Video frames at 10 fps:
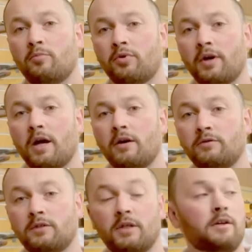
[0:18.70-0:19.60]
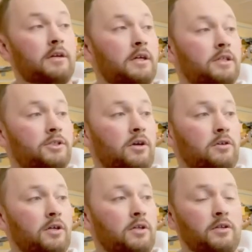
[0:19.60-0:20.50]
pre-owned
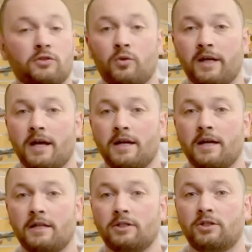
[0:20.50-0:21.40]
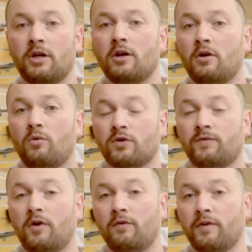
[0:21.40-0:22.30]
shotgun, 28-inch, was
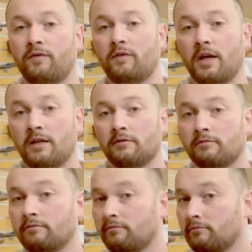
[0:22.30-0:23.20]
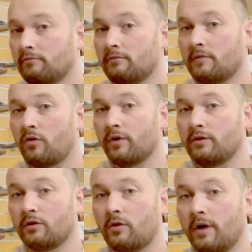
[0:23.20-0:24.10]
450,
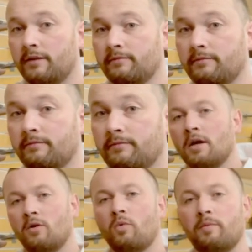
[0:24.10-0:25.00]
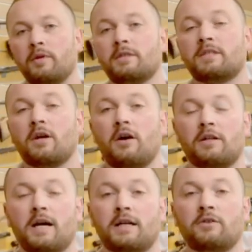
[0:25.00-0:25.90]
300 quid. Webley and
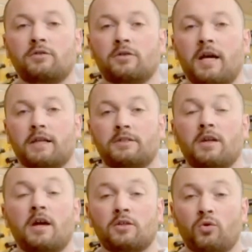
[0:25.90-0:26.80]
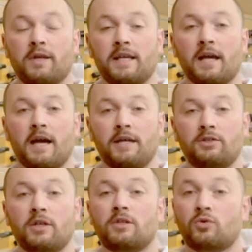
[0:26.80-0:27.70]
Scott 900X,
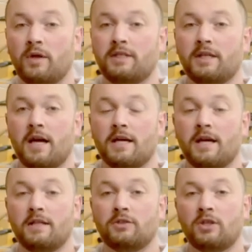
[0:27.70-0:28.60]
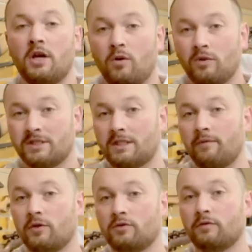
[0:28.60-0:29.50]
20-gauge, 28-inch, was
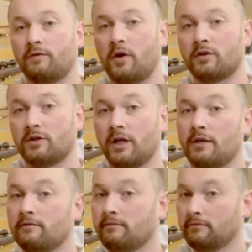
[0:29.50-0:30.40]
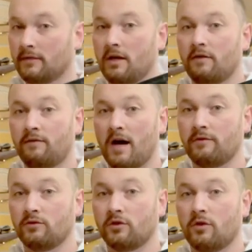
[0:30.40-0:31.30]
740,
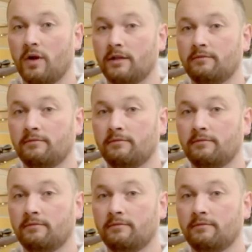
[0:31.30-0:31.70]
500 quid.